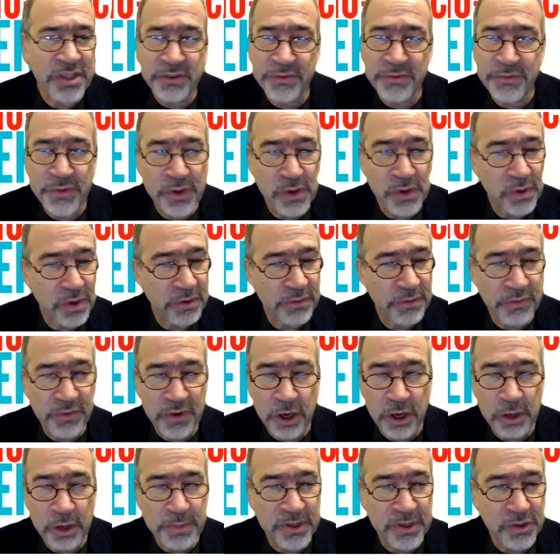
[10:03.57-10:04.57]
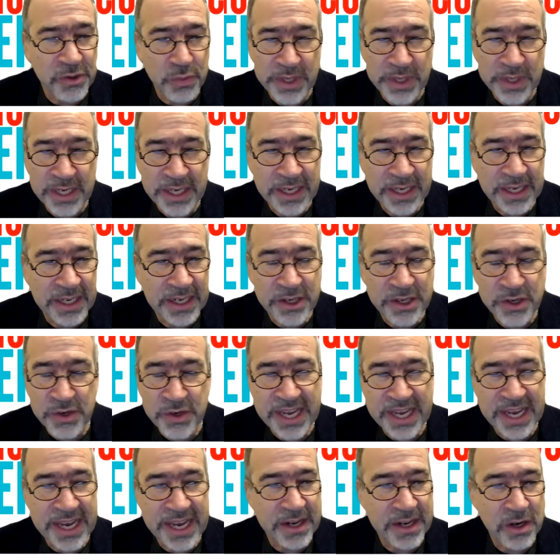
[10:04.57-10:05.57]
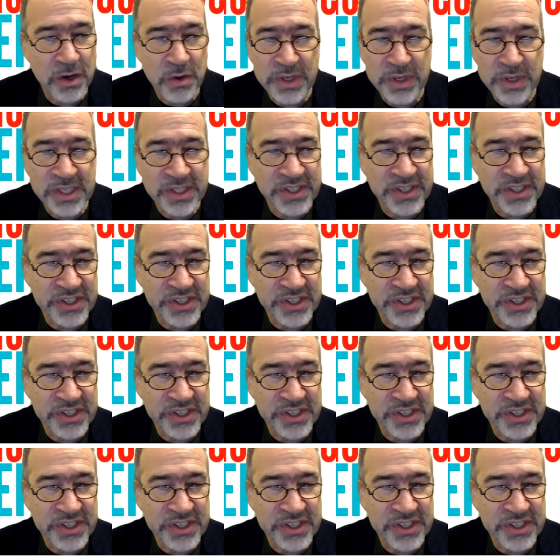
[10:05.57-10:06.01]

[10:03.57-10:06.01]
are few and far between, and you can't always